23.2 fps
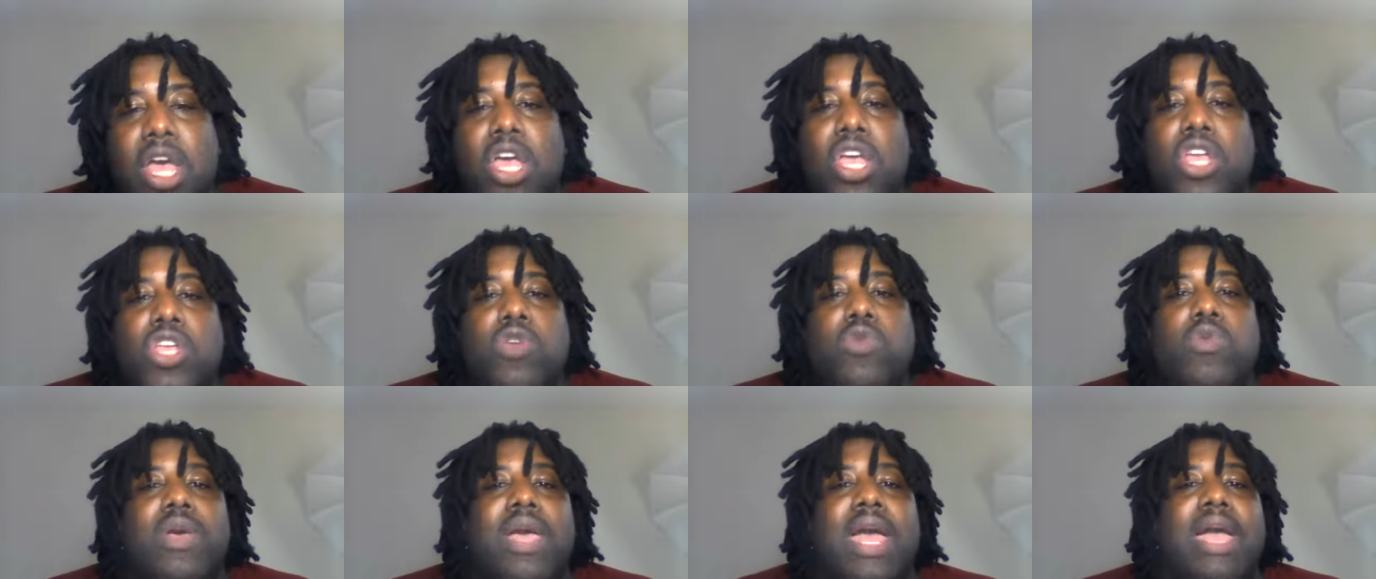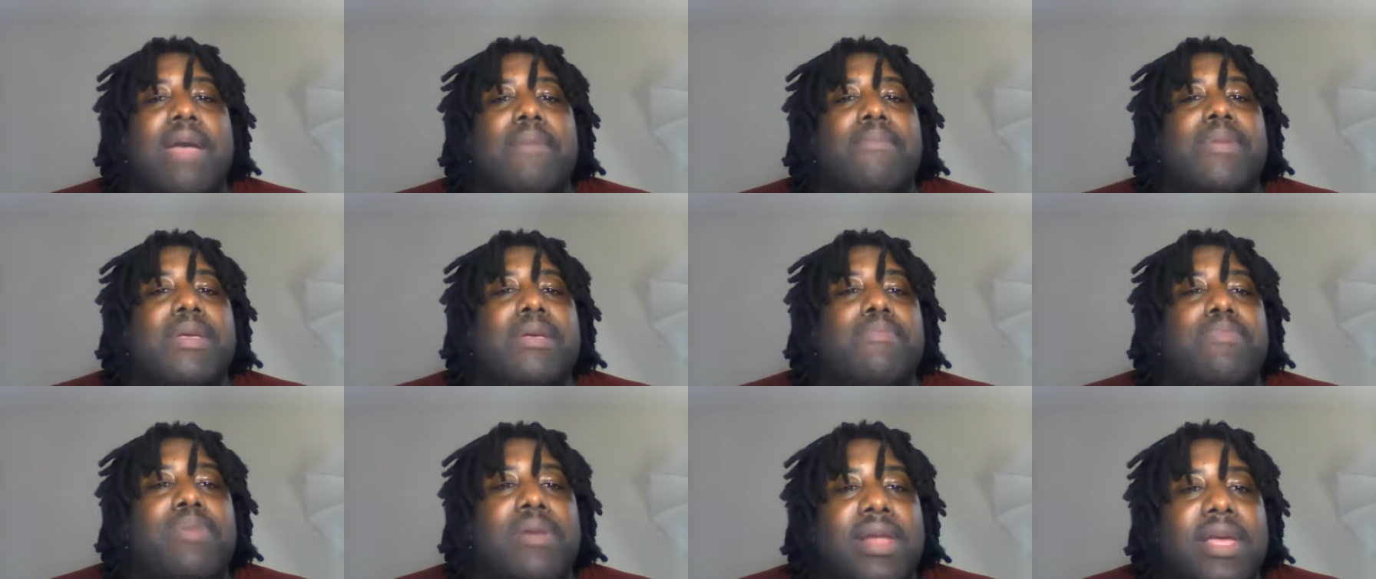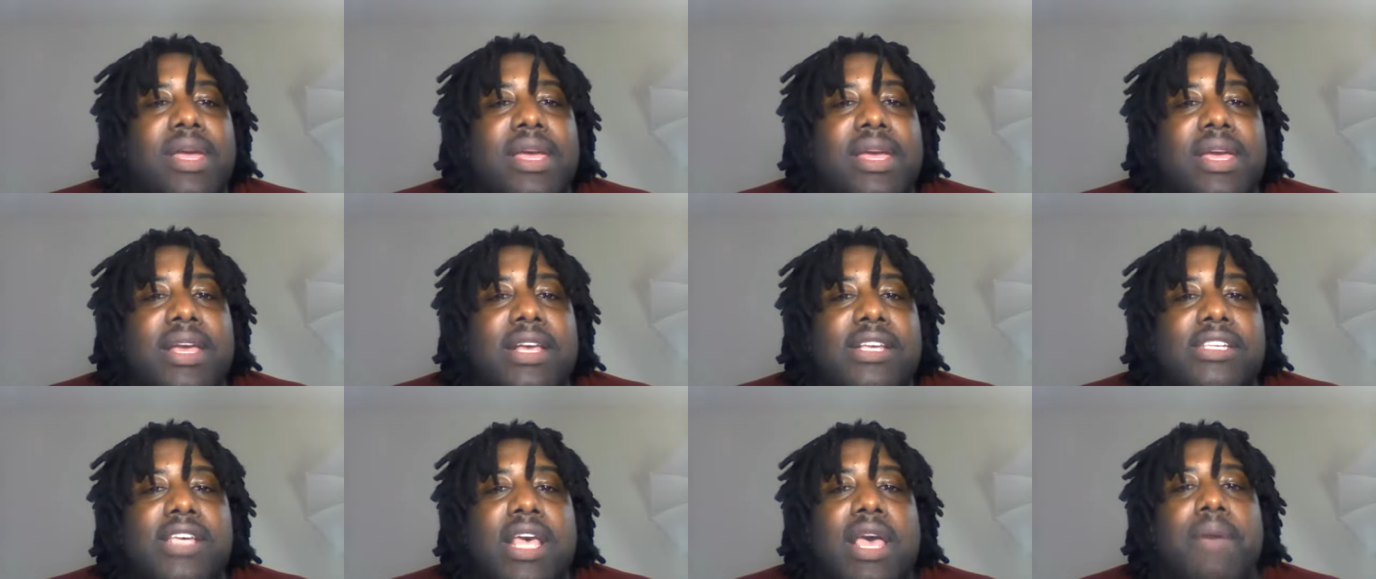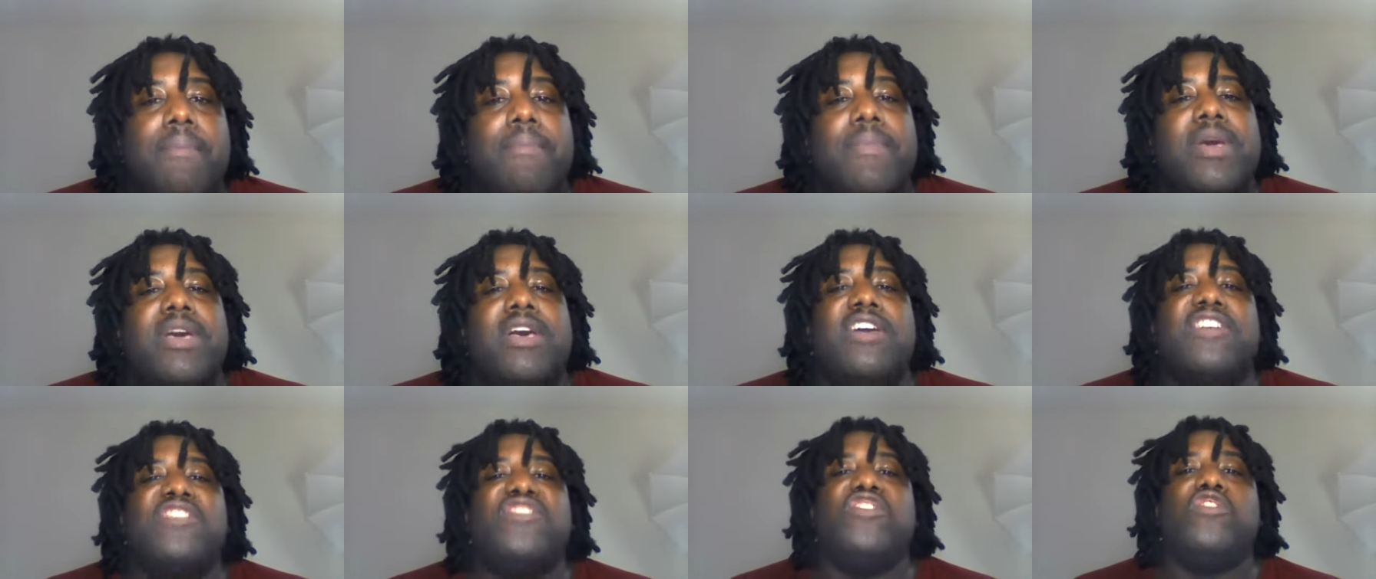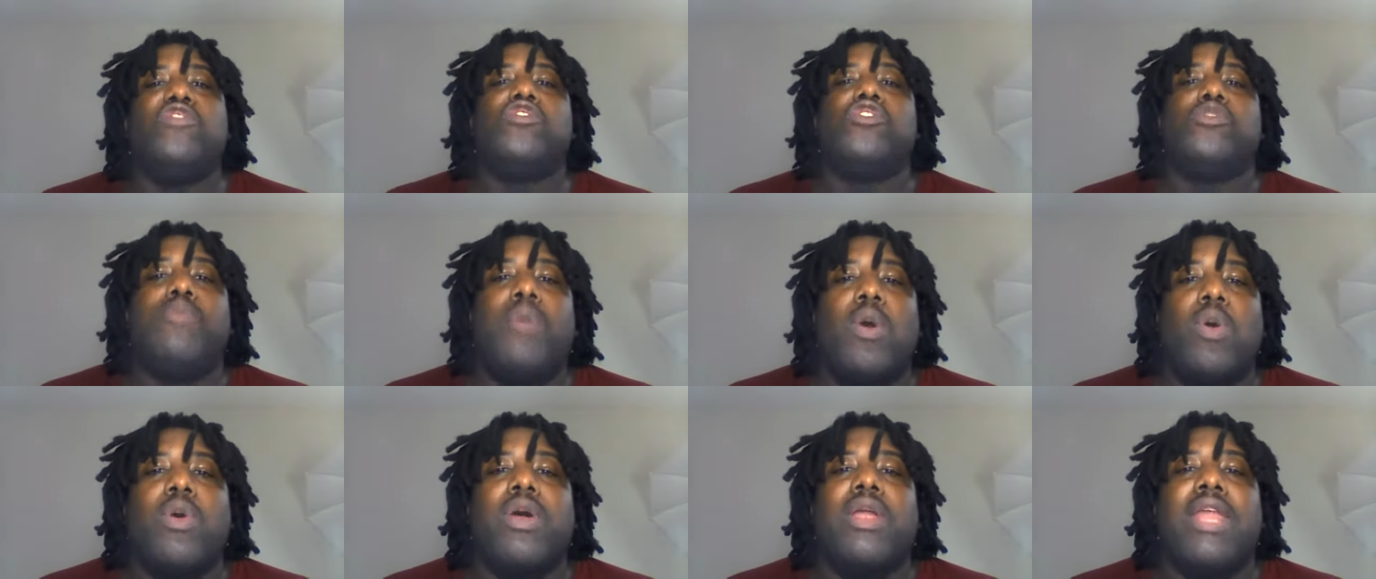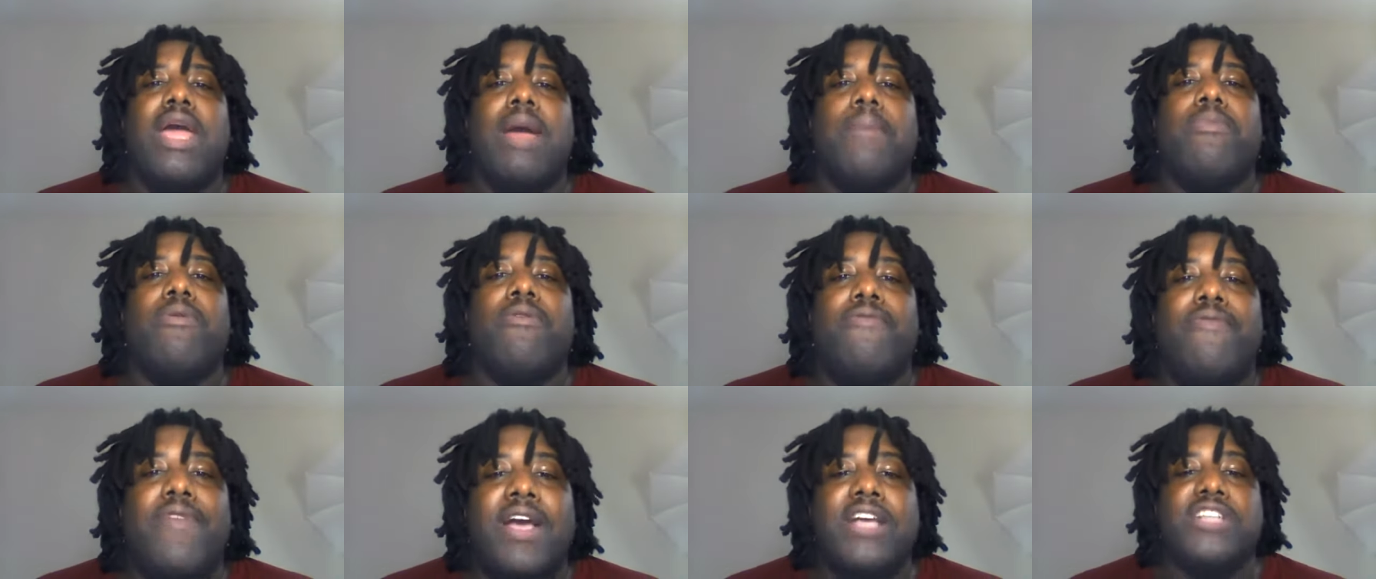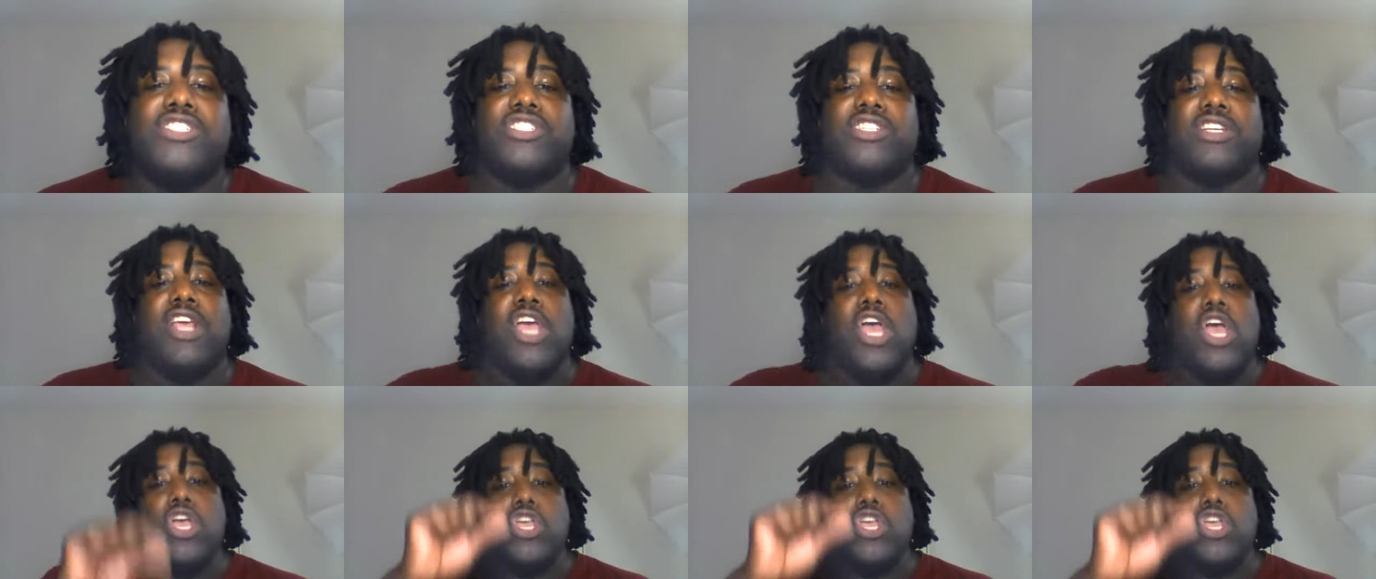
You can't be pleased because you spoke in that profession.